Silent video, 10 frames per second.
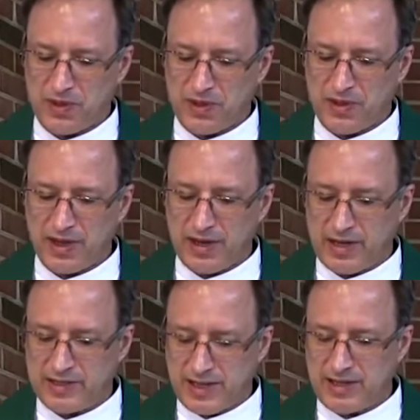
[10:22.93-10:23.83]
And he
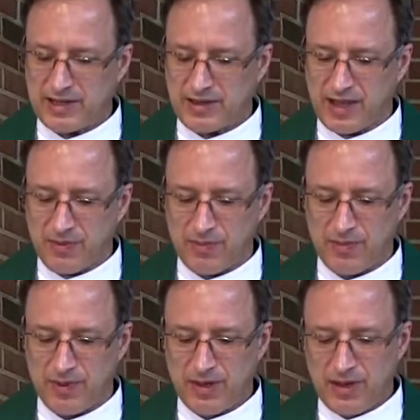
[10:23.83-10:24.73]
said to them,
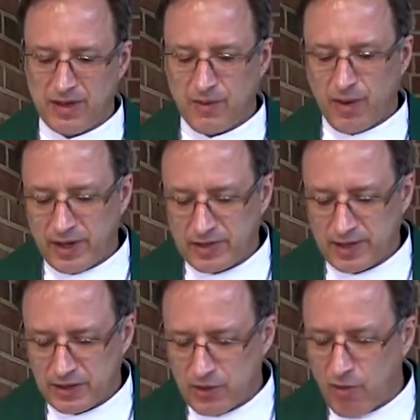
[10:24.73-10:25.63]
"What is
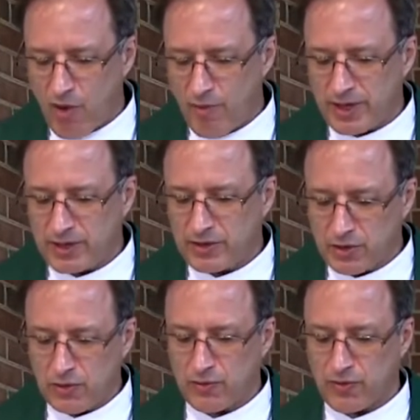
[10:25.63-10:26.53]
it you want me to
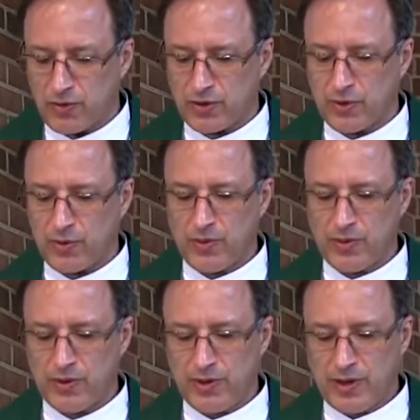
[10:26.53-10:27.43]
do for you?"
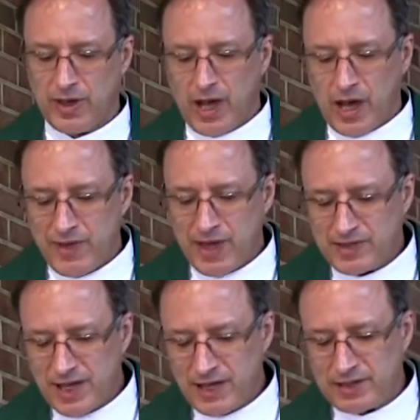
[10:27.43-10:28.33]
And they
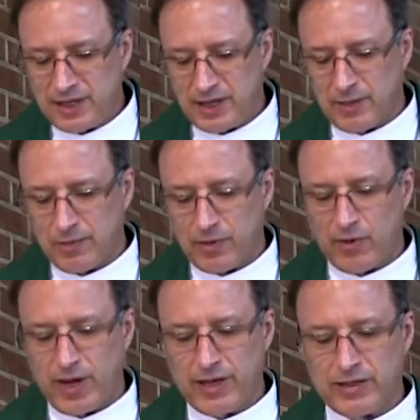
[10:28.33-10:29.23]
said to him,
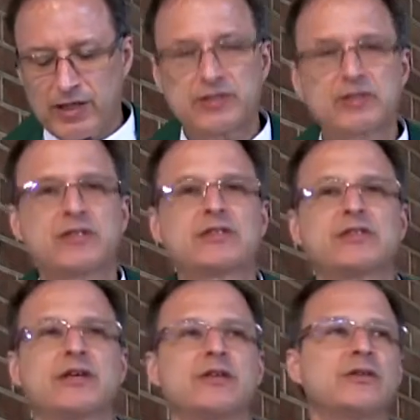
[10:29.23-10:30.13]
"Grant us to
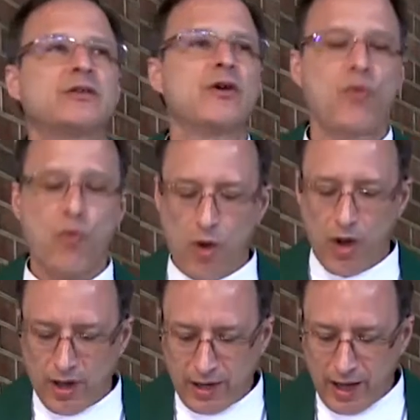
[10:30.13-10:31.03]
sit,
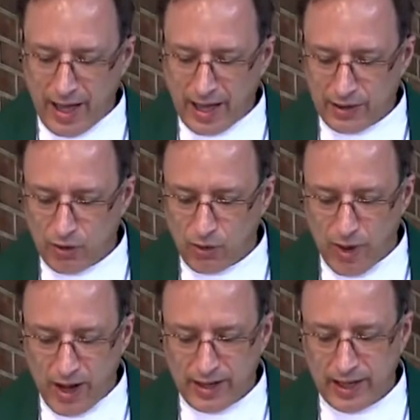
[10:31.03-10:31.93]
one at your
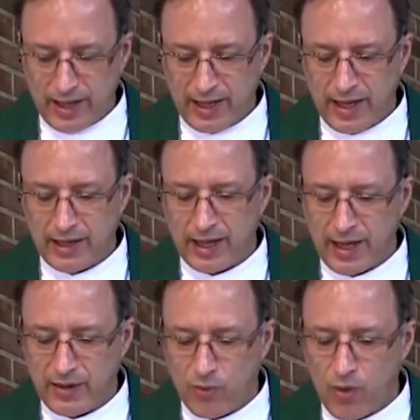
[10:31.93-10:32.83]
right hand
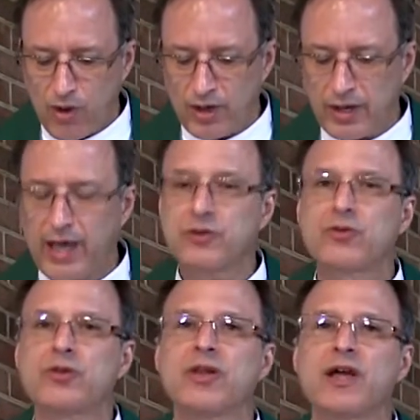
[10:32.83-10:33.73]
and one at
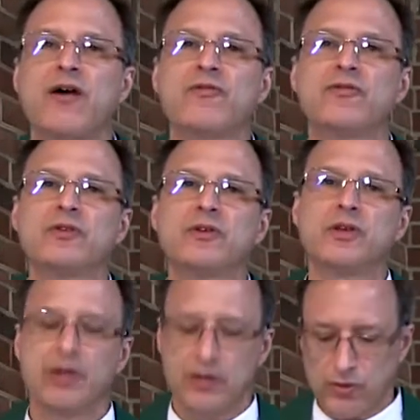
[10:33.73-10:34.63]
your left,
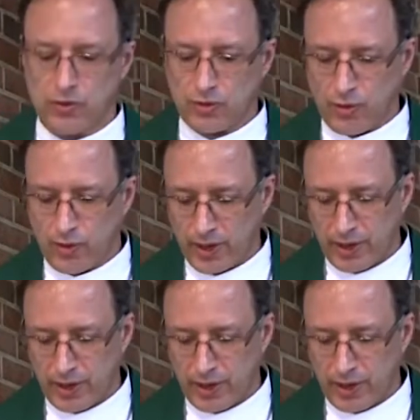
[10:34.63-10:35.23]
in your glory."